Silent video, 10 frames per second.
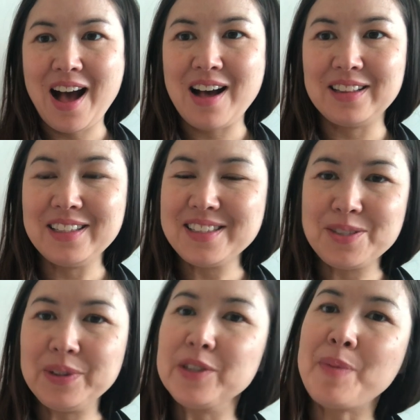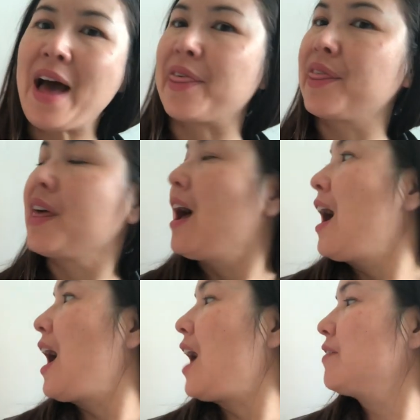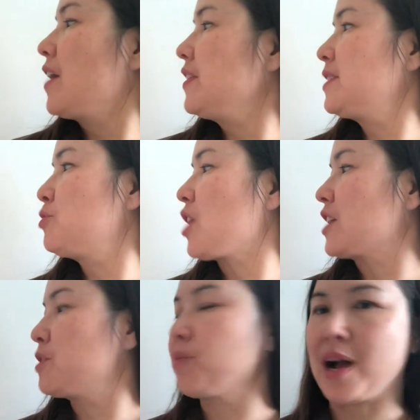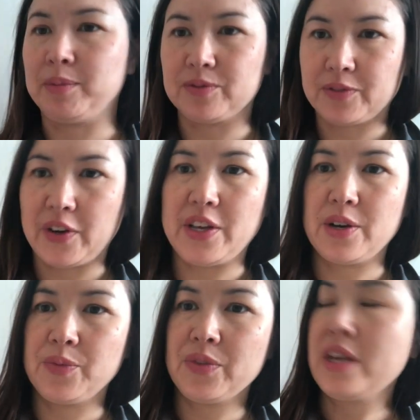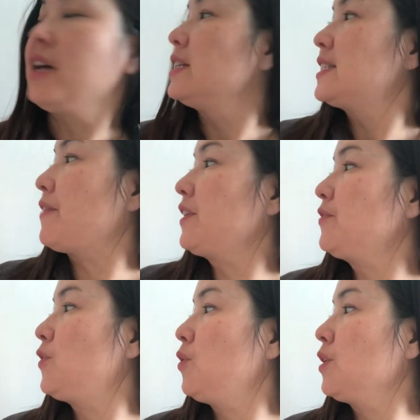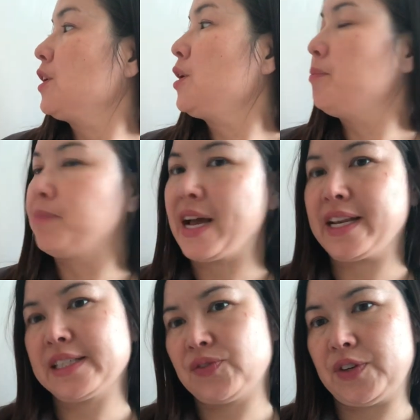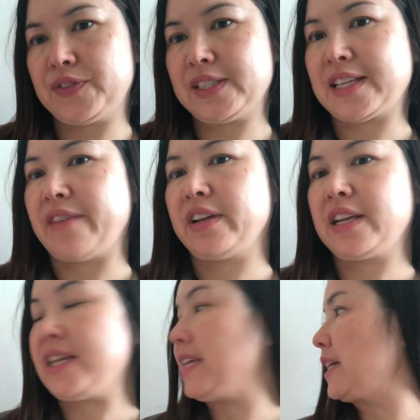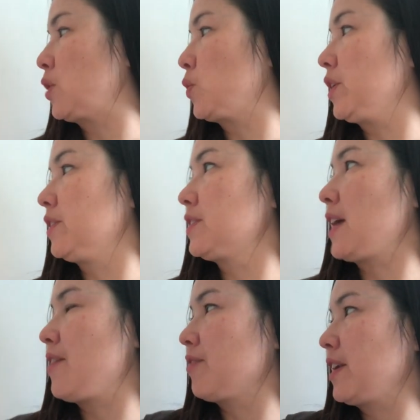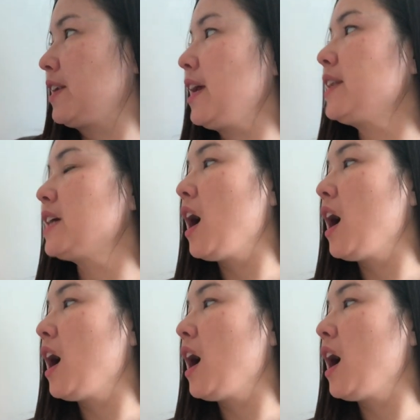let's do a little math. I've got the subtraction problem for you. 74 minus 57 equals, I've written it